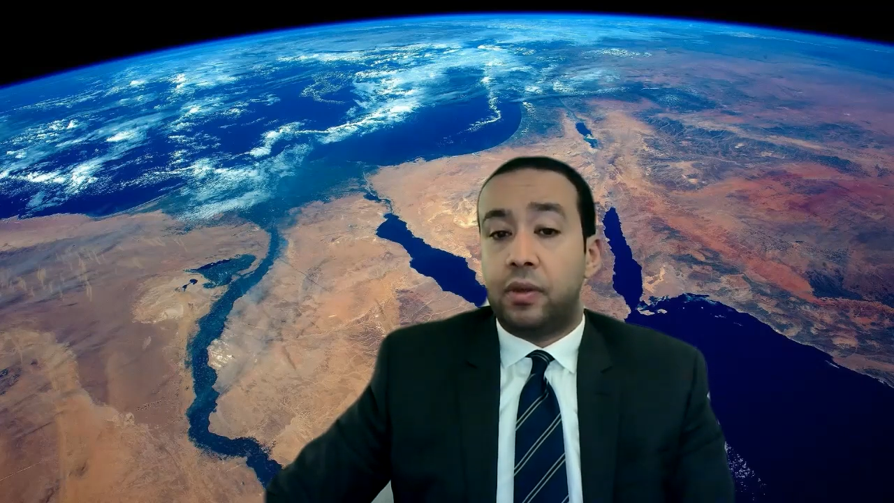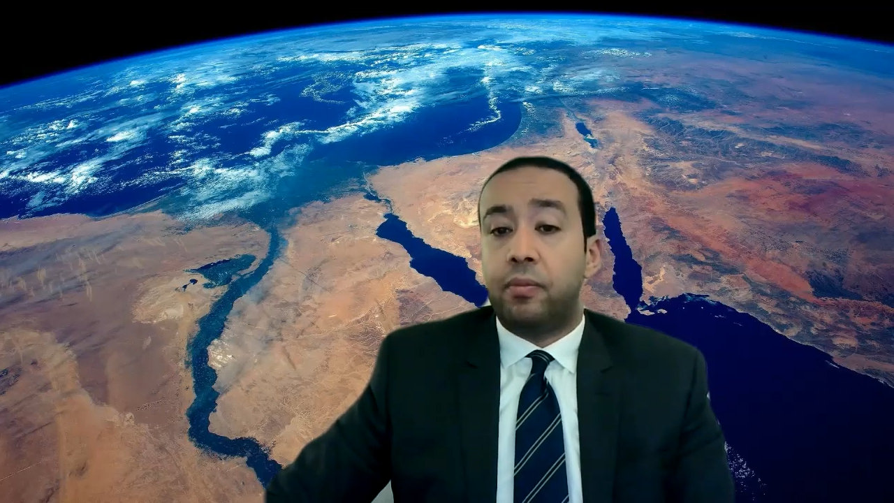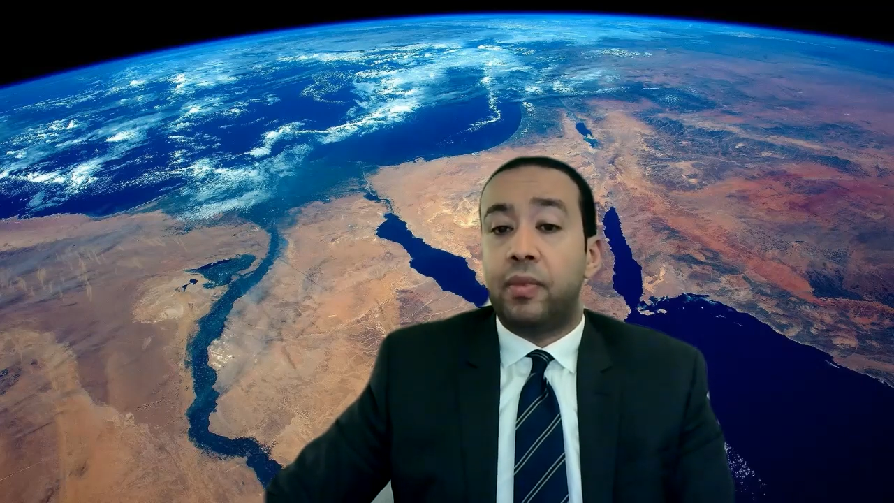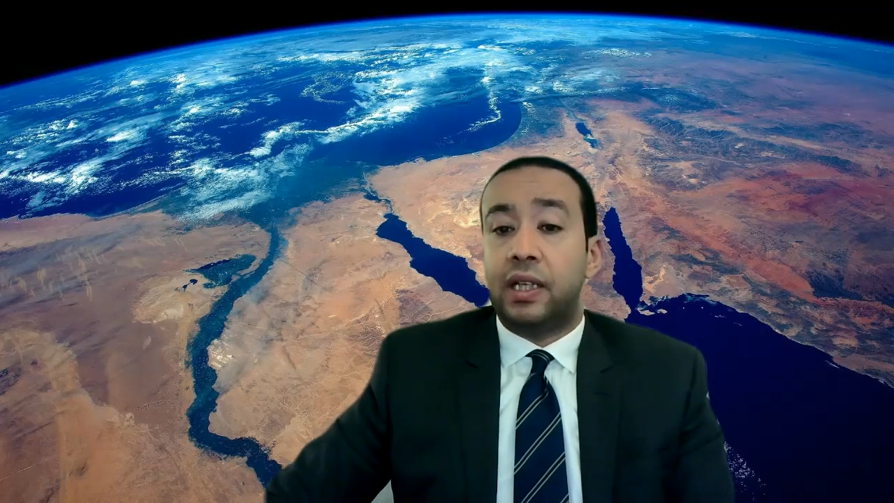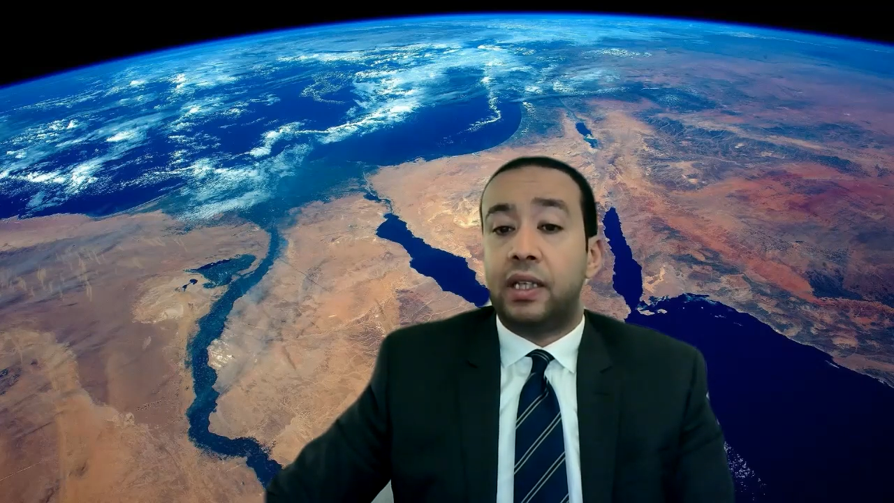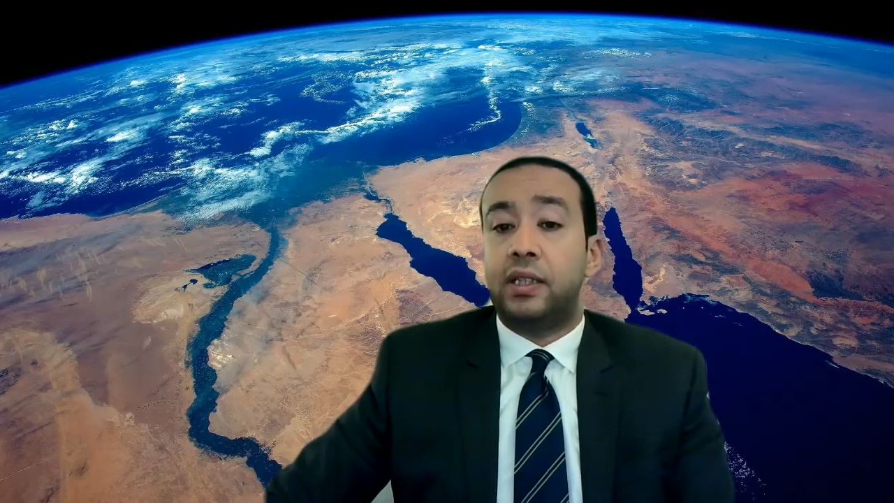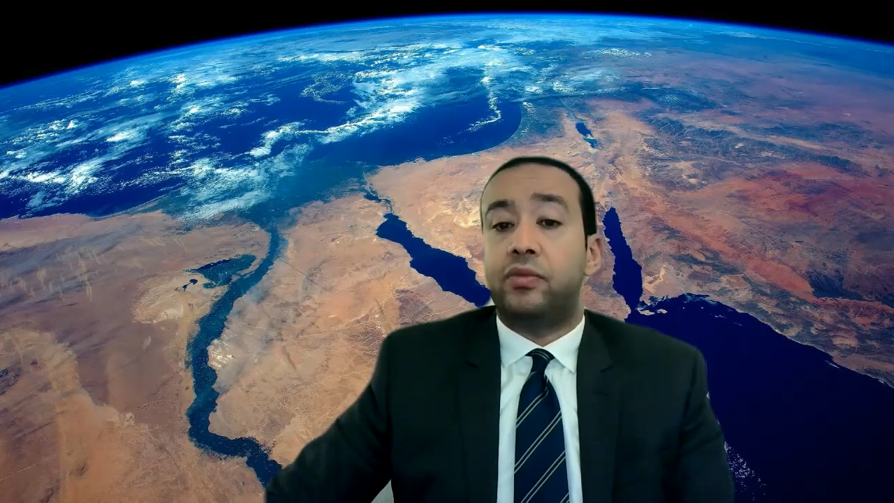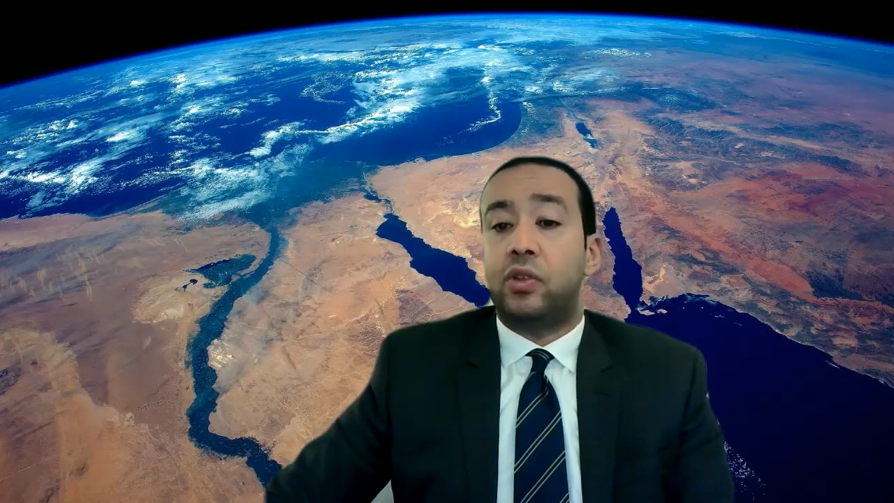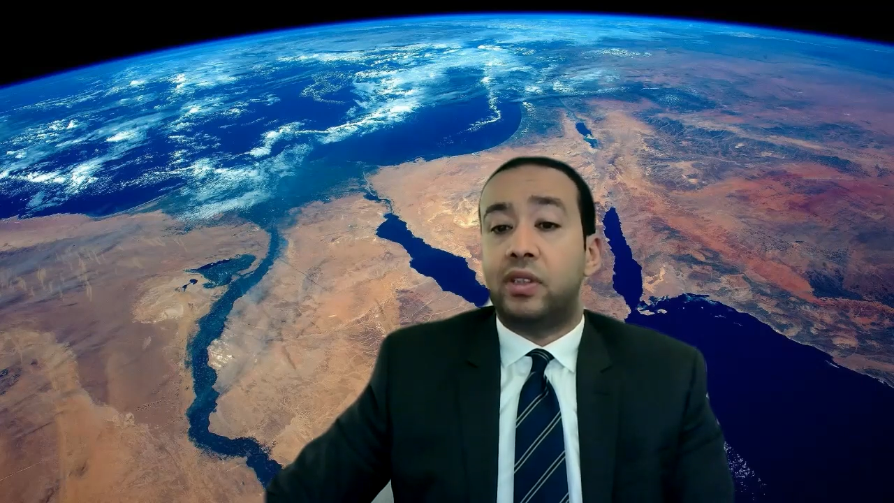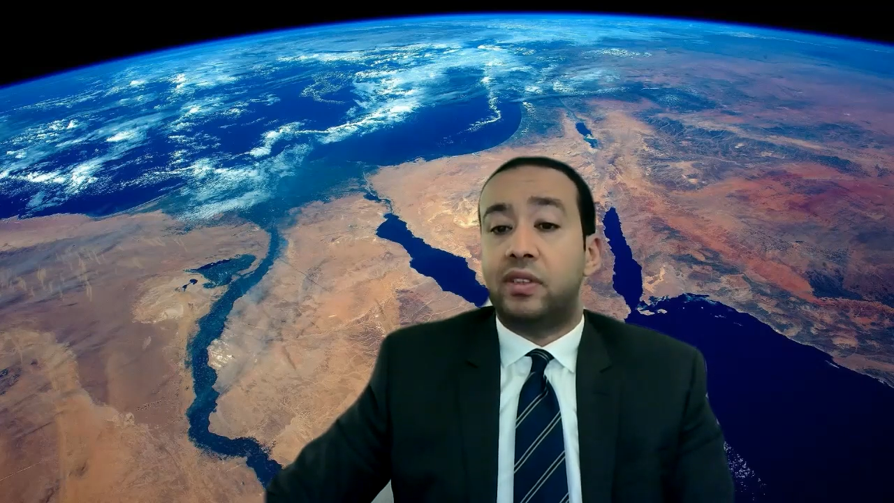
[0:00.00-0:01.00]
mainly
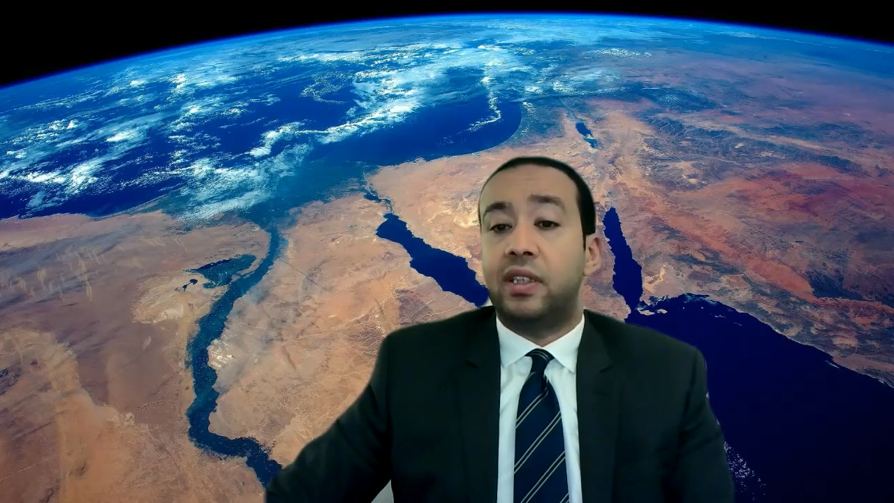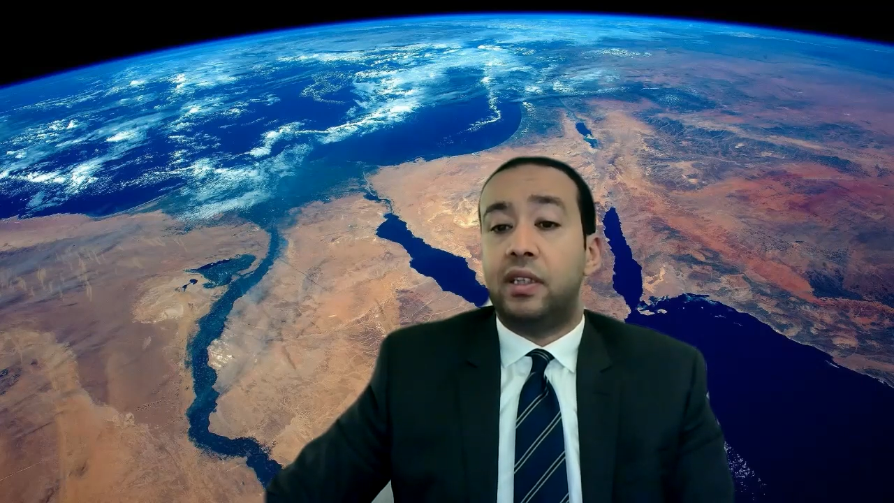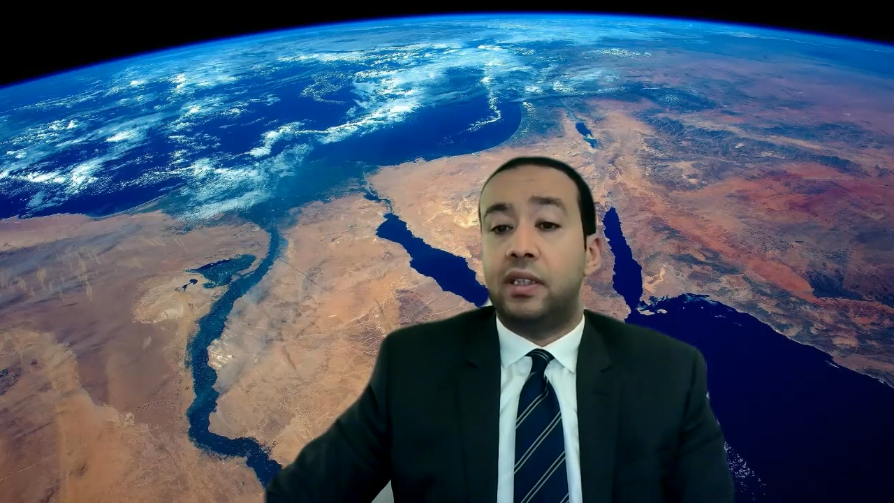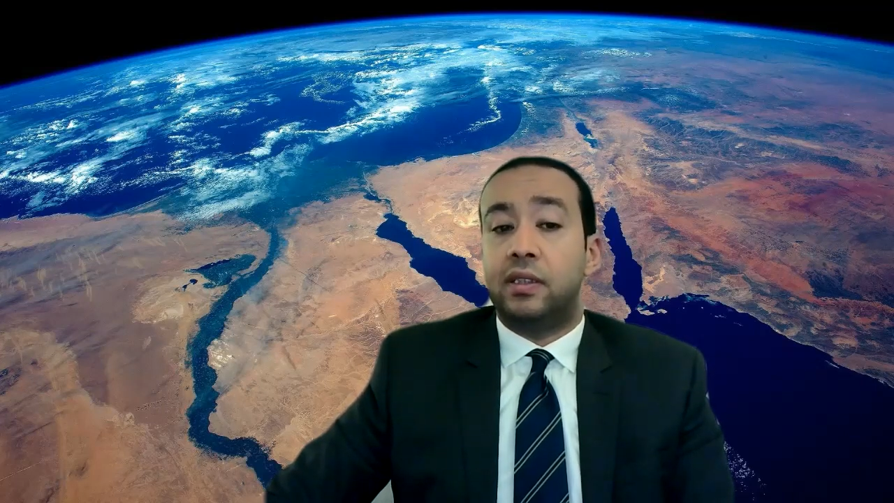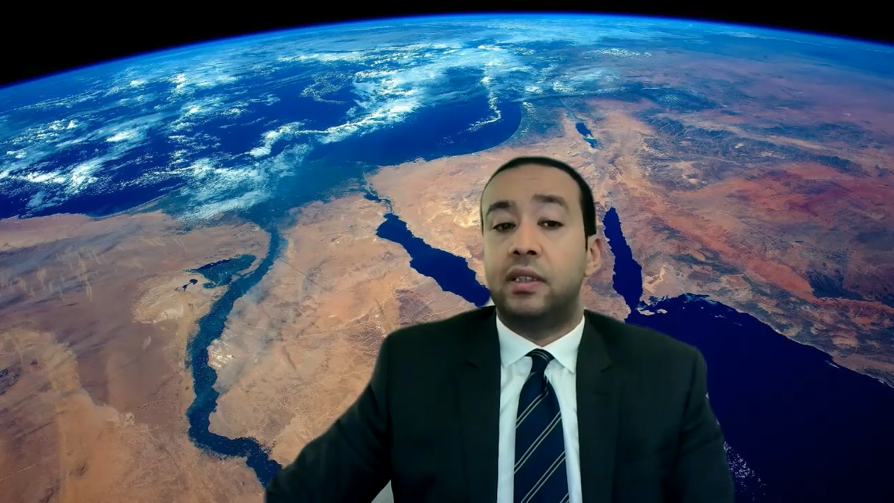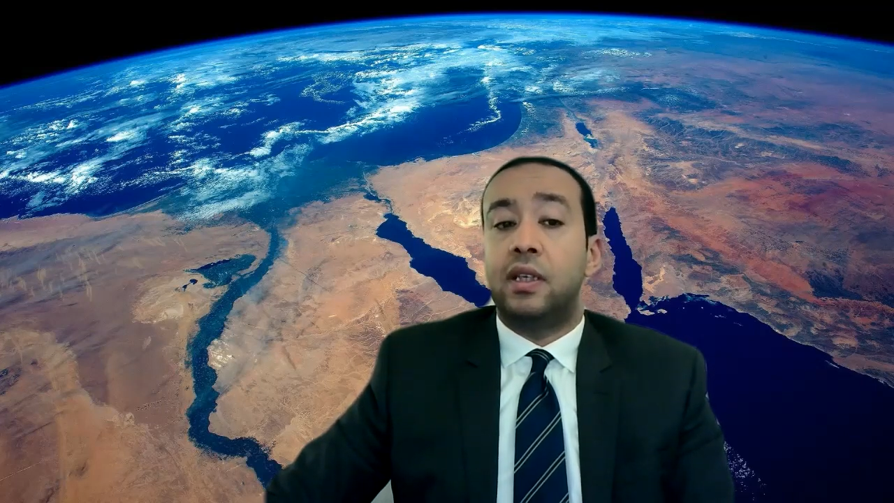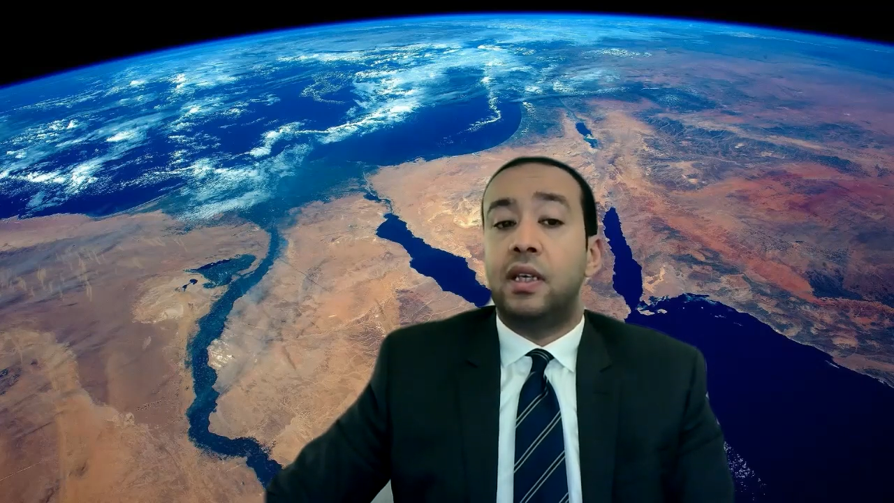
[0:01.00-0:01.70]
focusing in